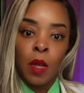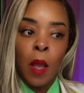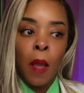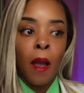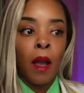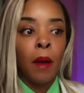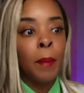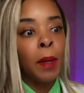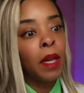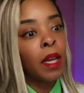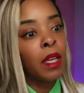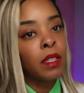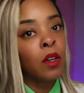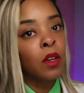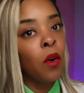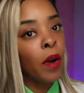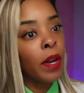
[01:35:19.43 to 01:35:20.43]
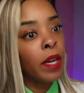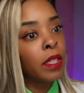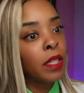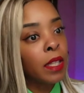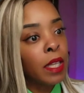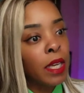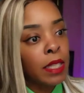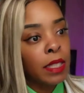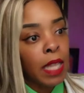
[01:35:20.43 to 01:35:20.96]
Because according to
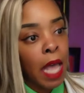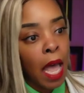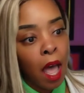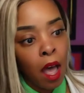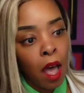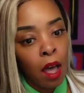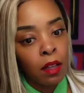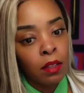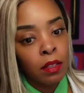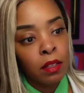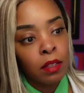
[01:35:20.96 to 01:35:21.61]
these laws